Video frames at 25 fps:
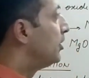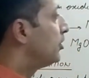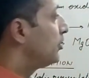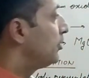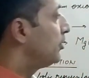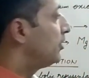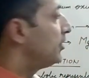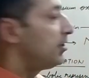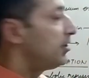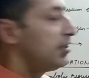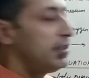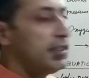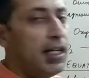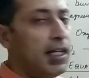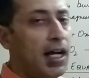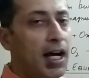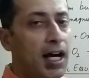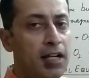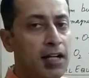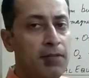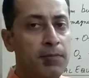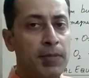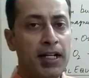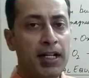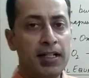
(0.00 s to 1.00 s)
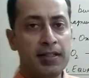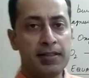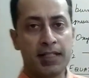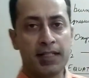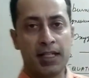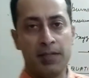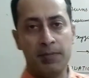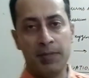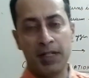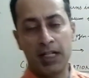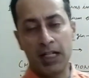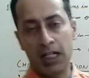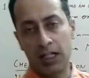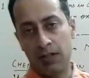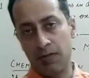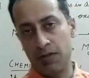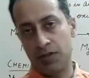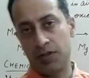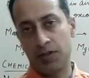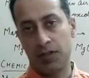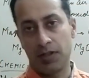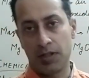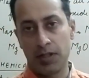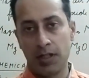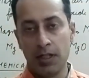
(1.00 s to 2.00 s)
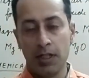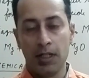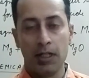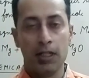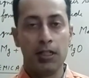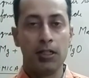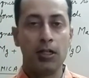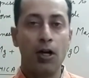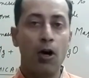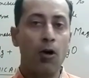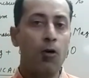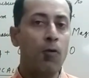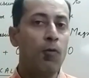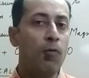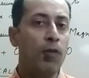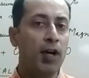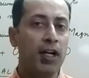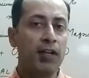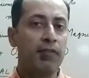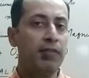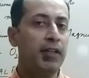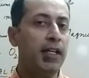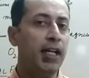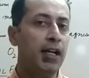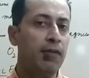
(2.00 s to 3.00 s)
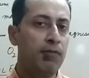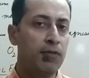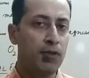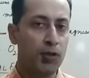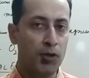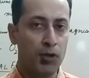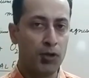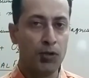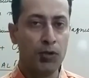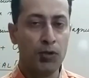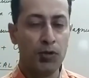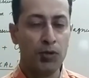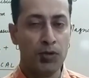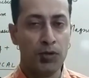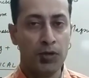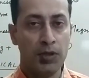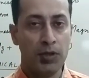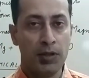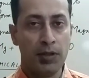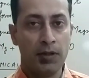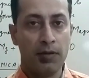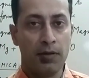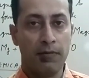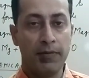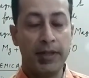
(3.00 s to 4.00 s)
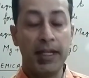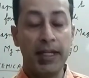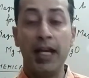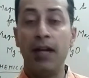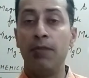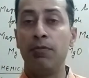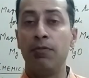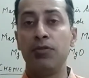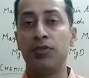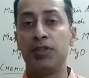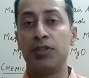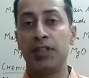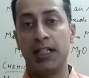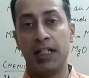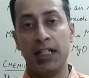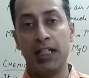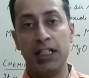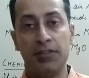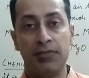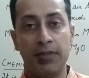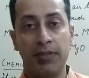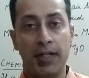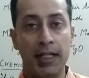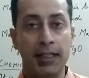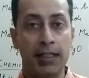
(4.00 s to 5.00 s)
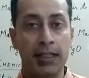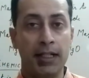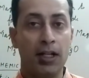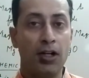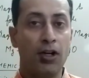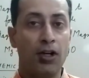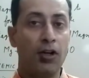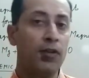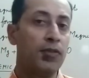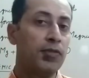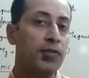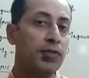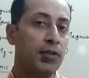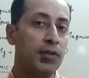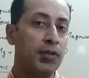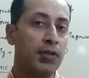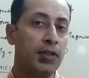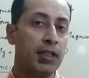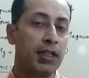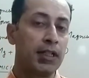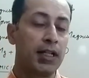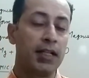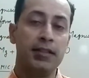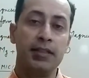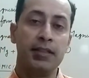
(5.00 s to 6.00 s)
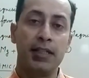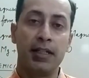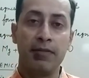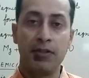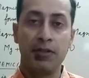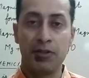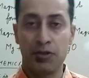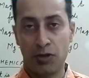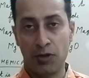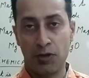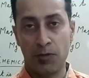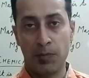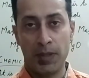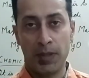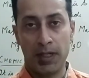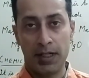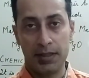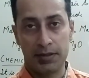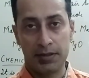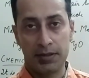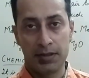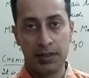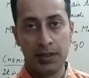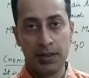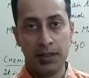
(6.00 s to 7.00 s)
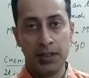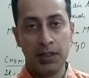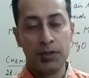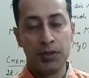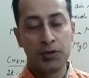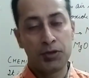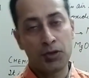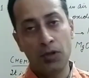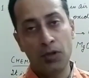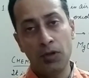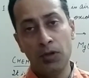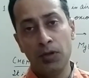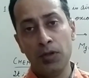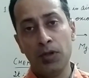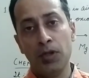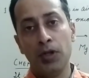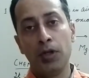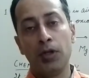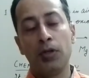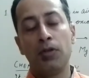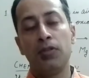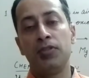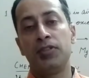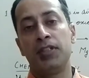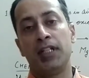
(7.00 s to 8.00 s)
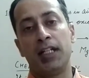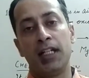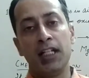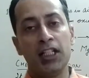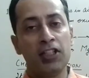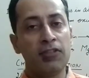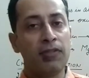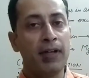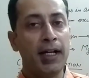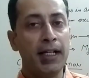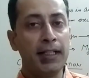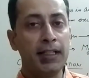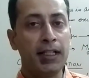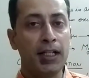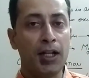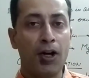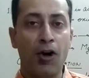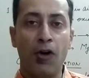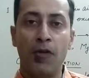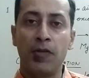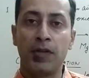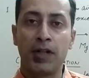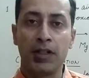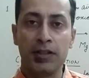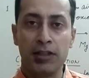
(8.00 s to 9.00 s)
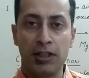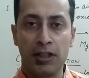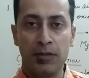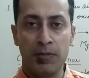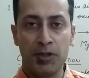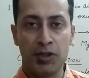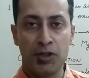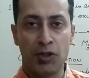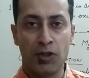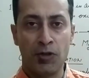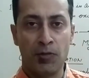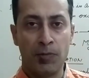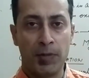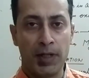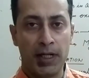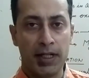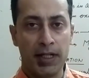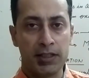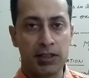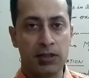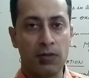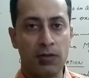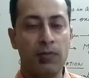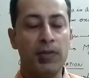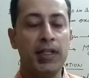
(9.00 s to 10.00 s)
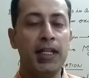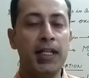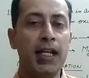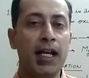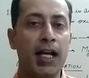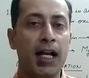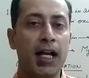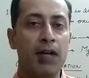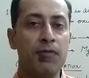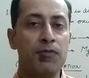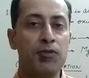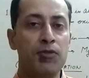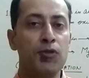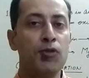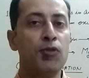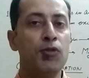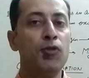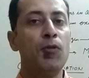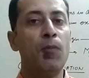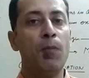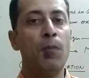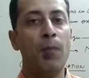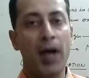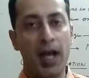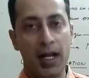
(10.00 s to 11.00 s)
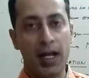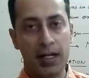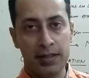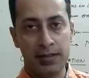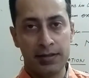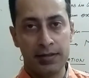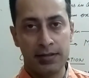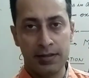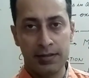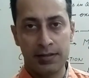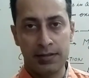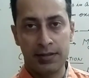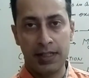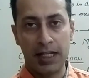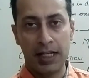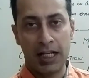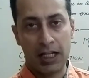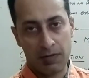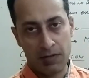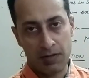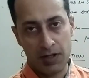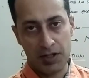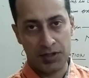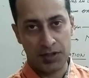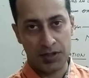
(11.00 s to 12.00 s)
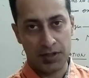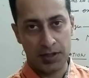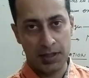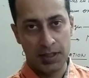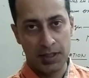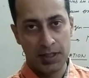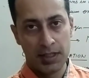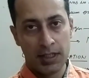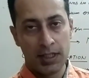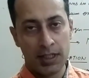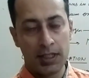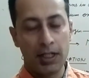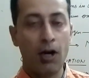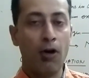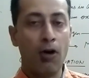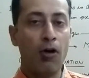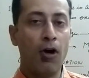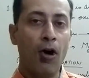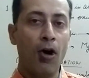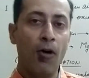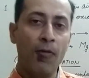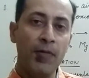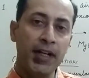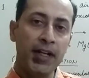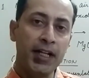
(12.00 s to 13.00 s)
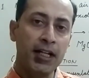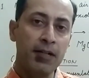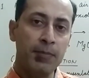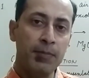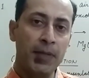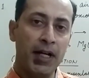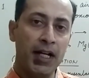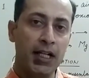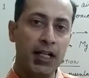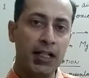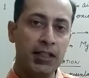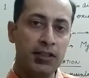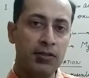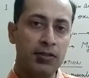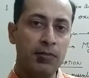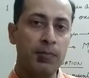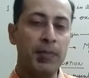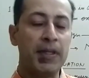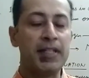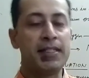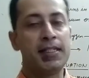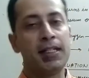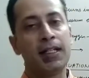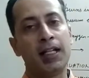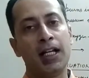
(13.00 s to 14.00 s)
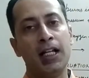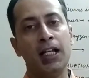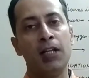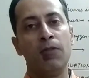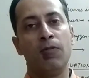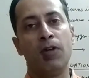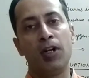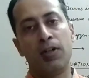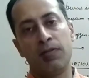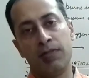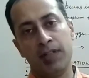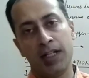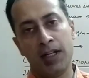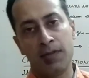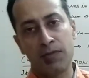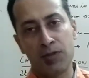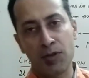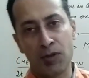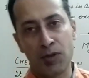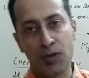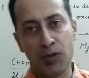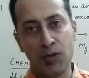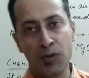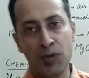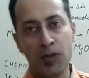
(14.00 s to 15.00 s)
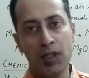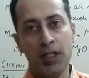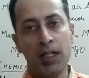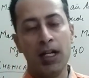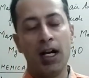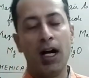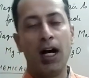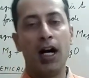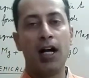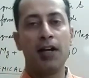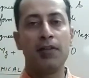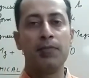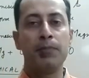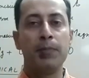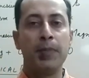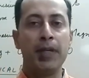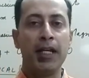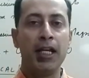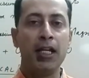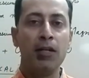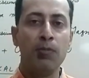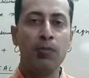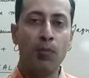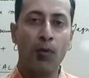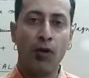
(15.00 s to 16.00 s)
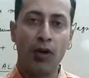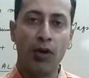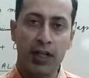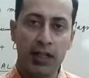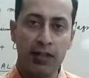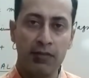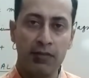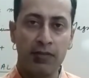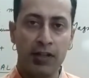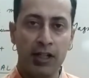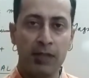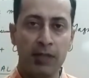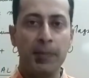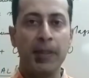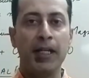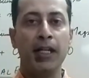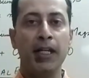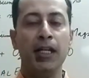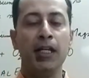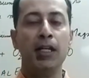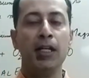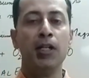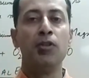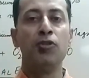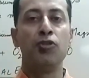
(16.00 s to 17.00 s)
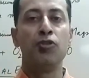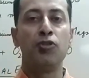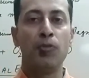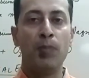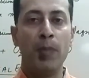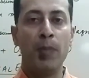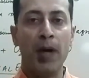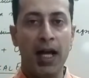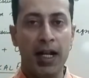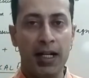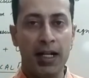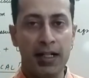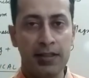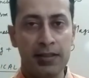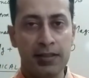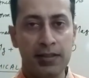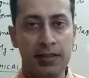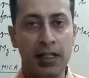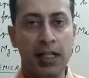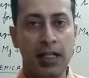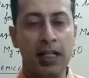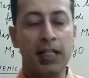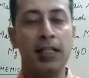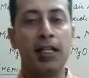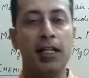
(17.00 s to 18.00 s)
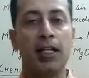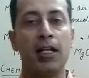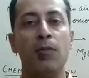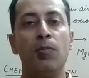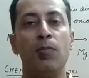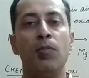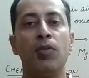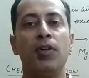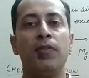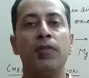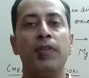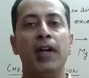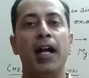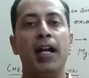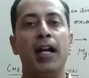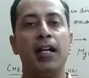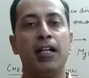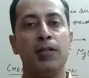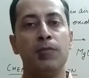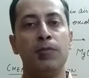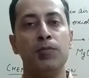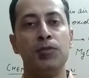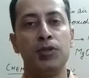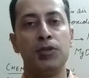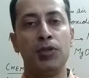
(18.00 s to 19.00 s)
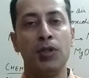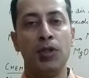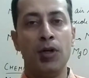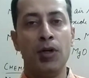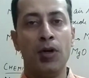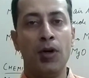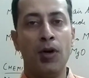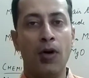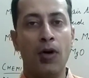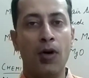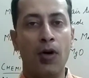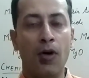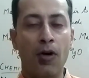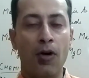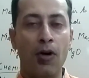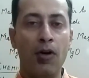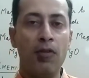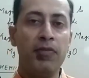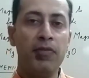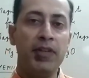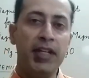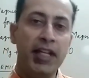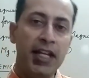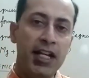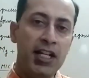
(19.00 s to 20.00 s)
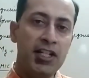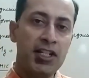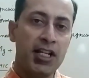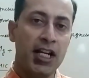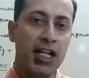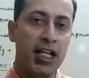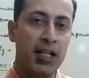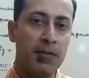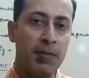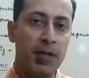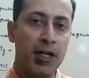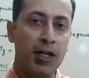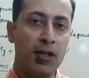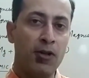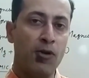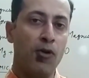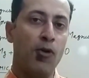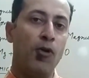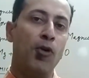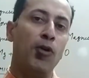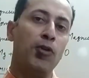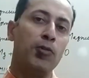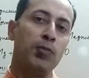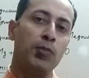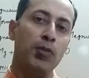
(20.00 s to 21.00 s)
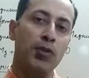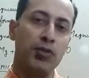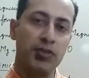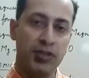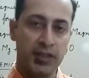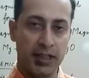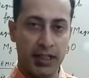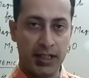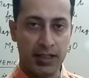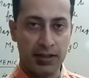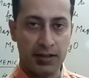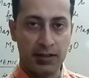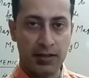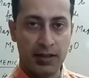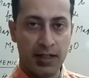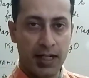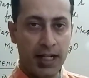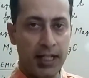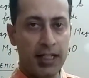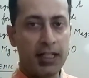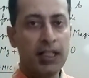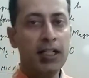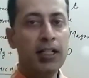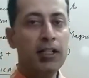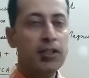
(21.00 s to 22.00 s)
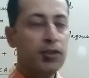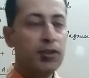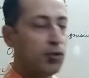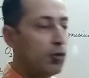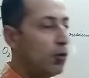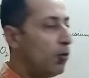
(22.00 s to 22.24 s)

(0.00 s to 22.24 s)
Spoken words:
So this is an unbalanced chemical equation. Now what we have to do, we have to satisfy the law of conservation of mass. So to satisfy the law of conservation of mass, we have to balance this equation. Now how we can balance? Basically what we have to do, our main motive will be to balance the number of atoms of each element on both sides. Right?